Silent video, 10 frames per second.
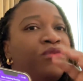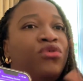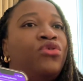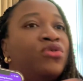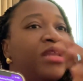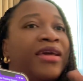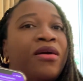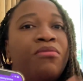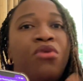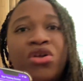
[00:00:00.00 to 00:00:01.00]
do like
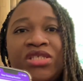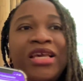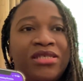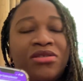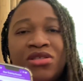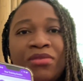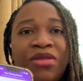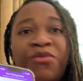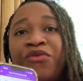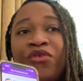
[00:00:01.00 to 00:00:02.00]
a mock test or
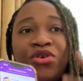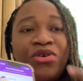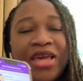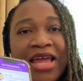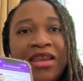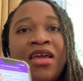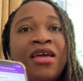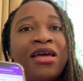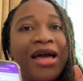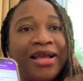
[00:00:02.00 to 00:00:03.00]
something before you can
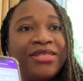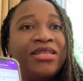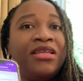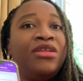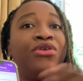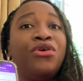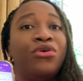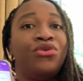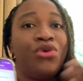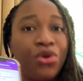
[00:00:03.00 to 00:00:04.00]
actually
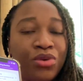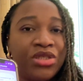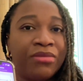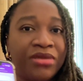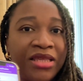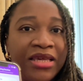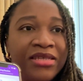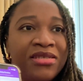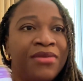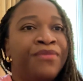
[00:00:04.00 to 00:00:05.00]
know some
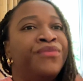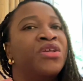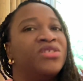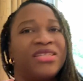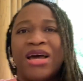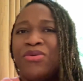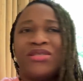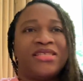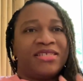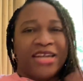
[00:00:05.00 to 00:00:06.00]
things. So that
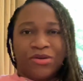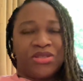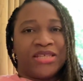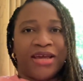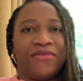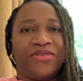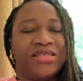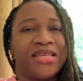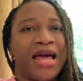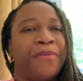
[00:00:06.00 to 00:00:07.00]
was the downside of
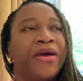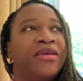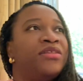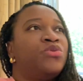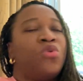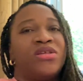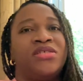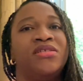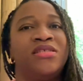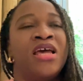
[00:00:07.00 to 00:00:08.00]
this app.
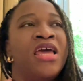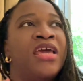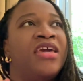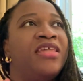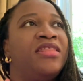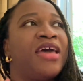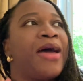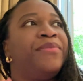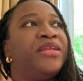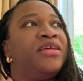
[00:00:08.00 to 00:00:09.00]
The
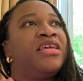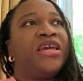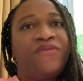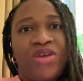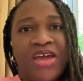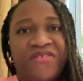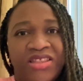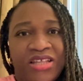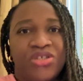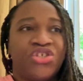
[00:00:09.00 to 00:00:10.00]
app didn't give you
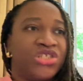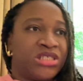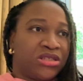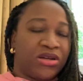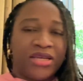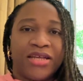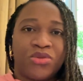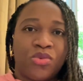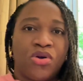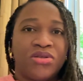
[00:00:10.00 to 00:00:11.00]
everything to just study
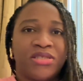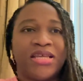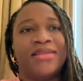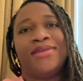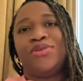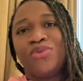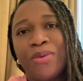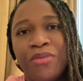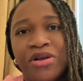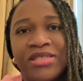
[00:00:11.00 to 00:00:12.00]
at once and then do a
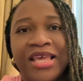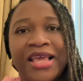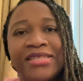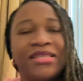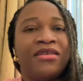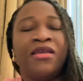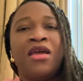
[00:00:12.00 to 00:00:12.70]
mock test and